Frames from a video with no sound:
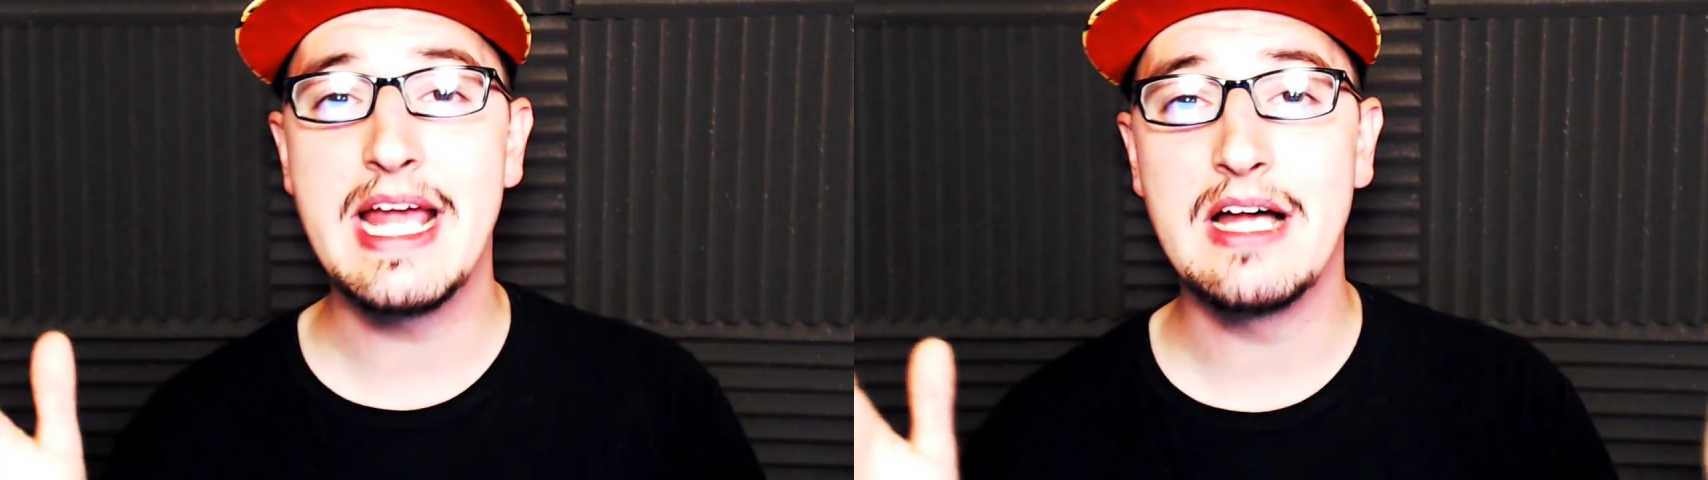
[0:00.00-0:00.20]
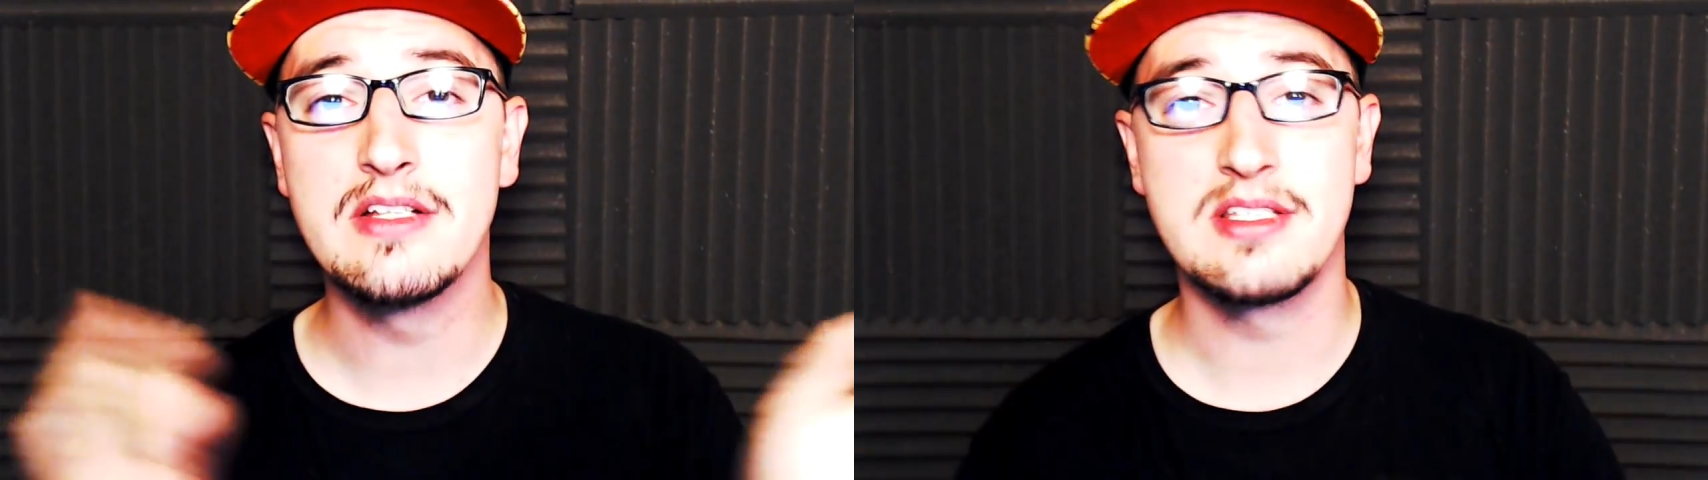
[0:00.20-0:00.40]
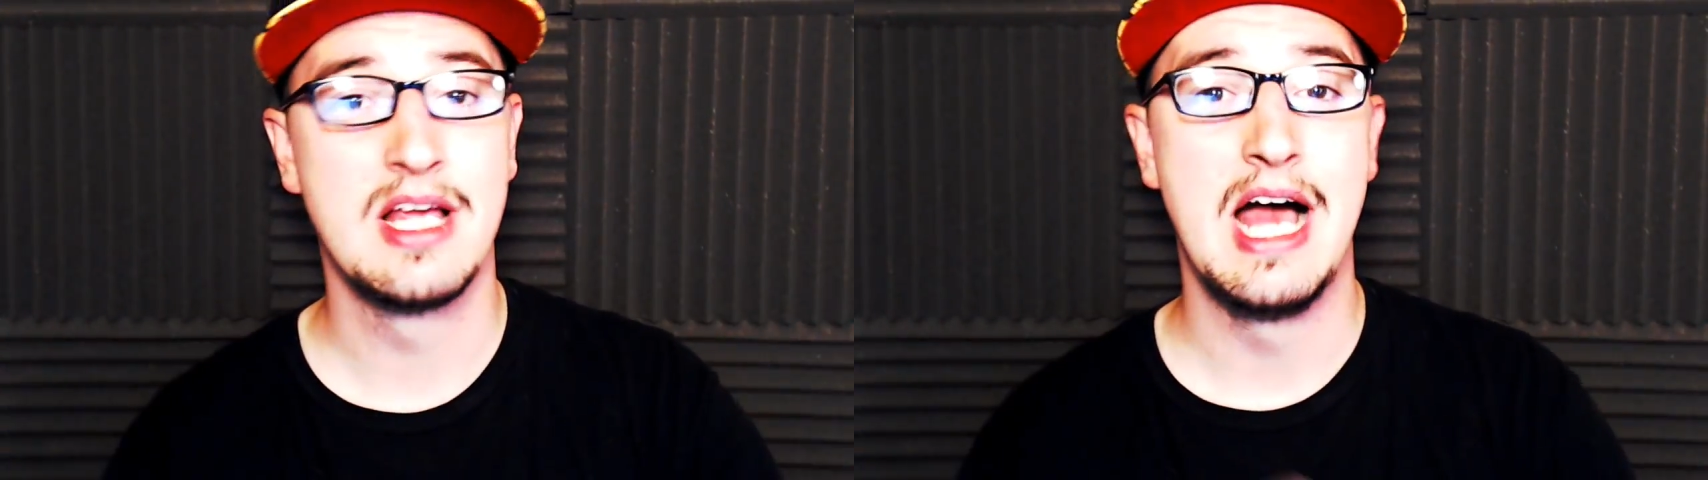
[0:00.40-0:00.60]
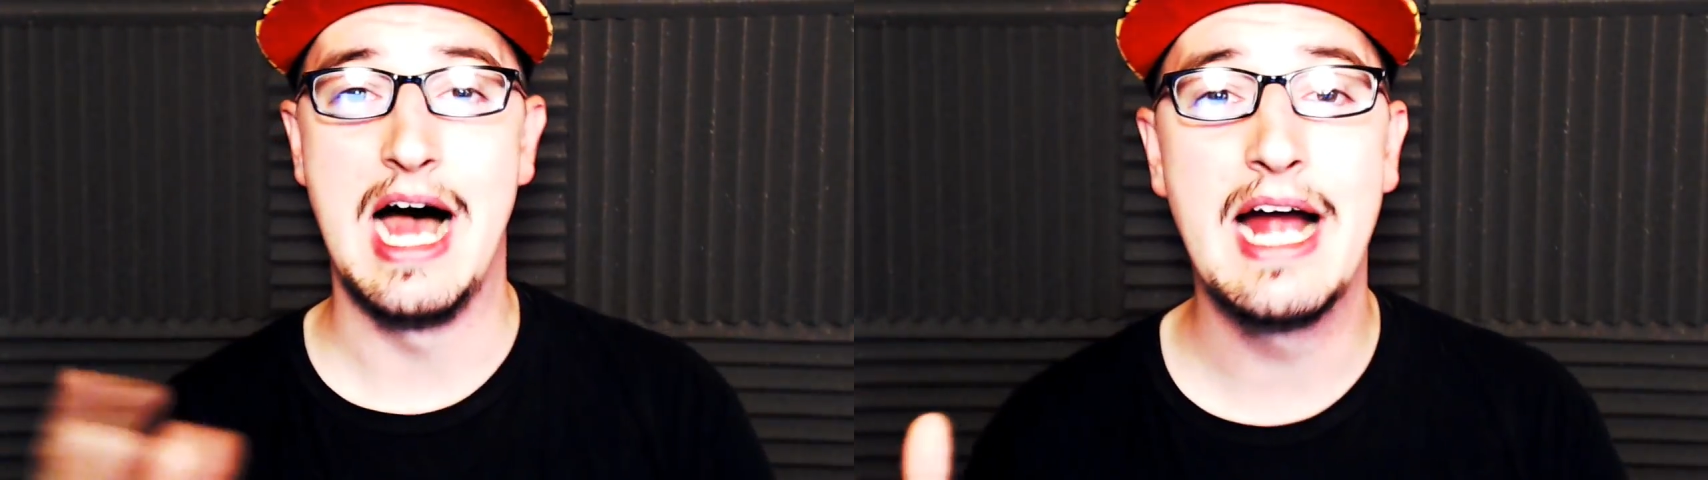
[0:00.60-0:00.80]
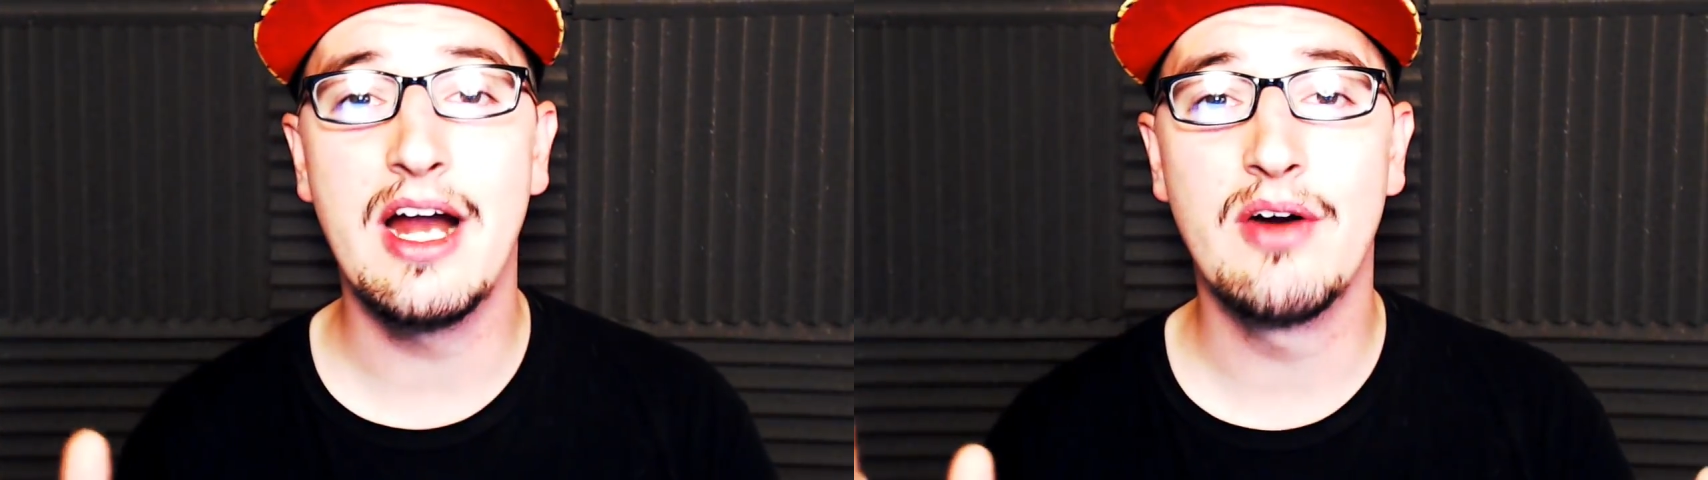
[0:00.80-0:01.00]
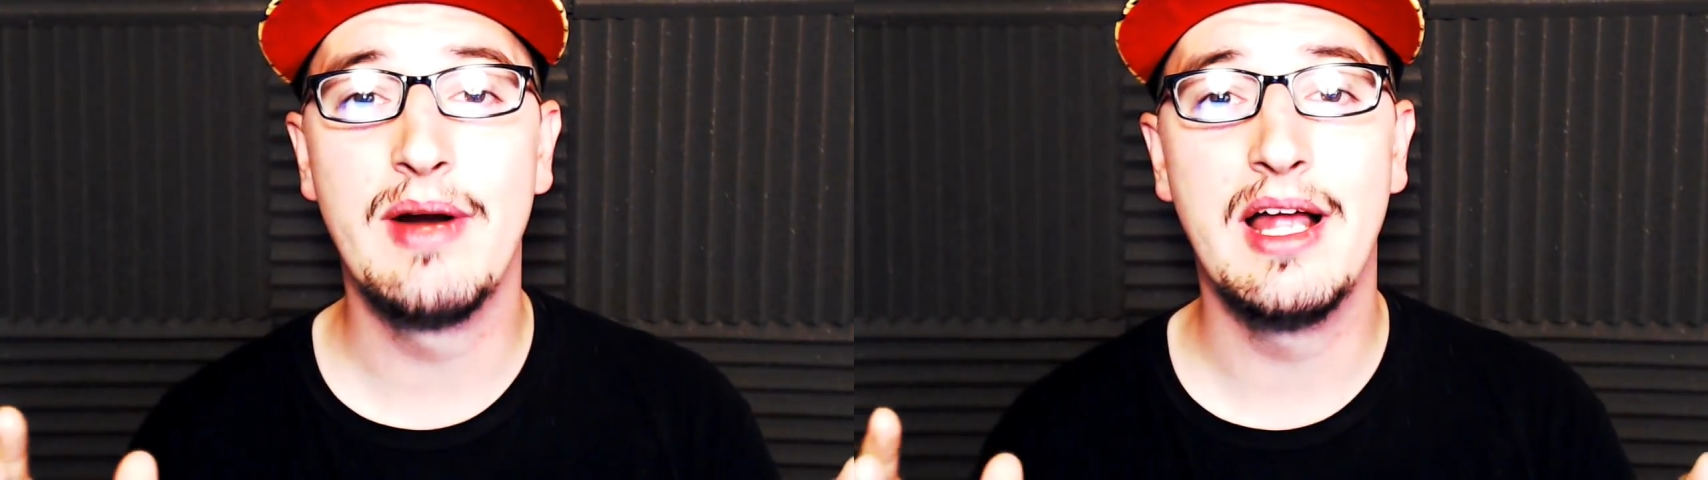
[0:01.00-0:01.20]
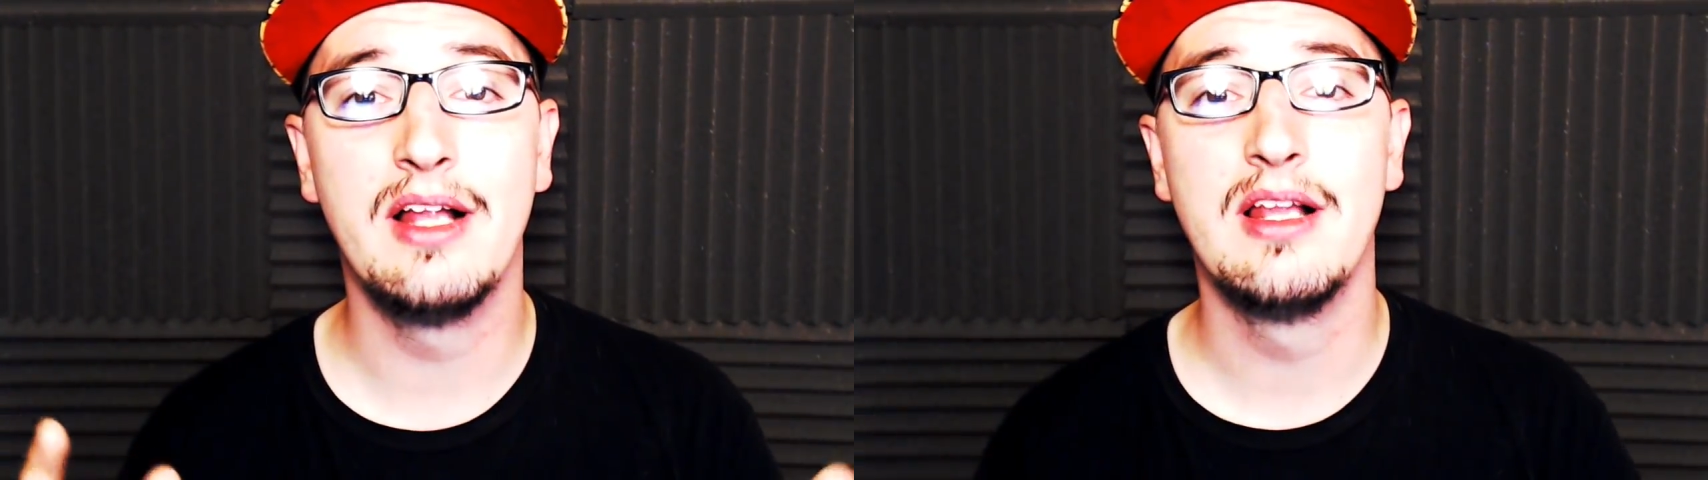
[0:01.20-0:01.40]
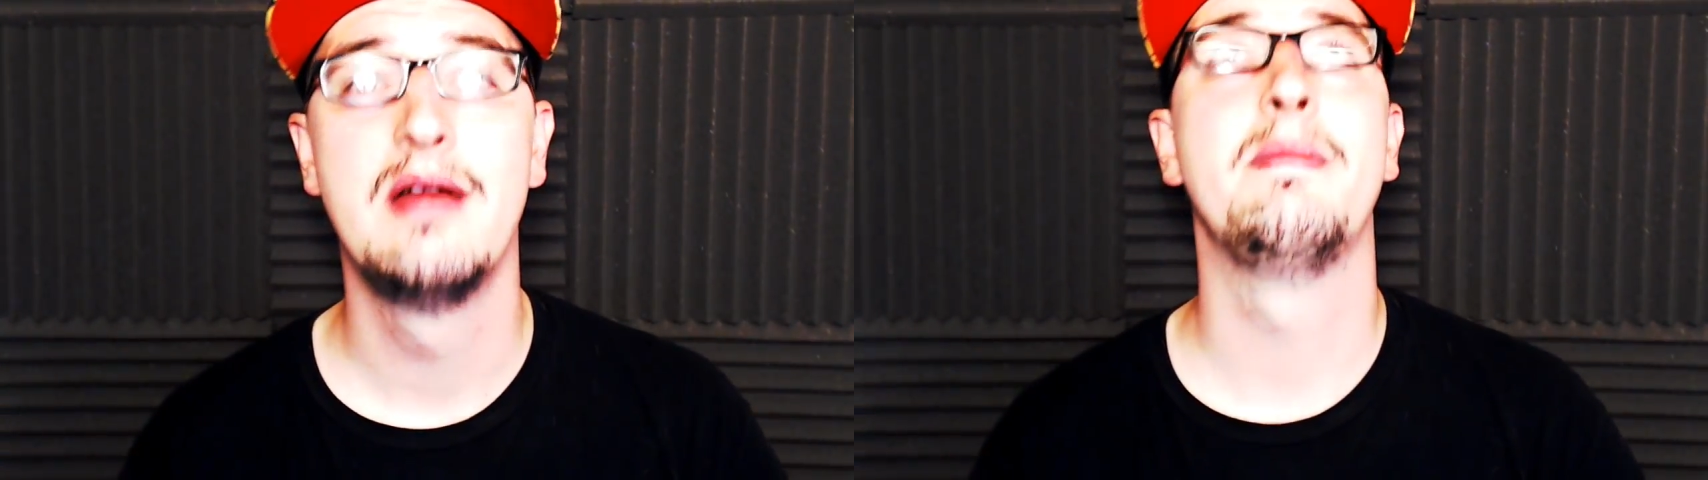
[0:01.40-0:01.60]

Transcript: else, I R L,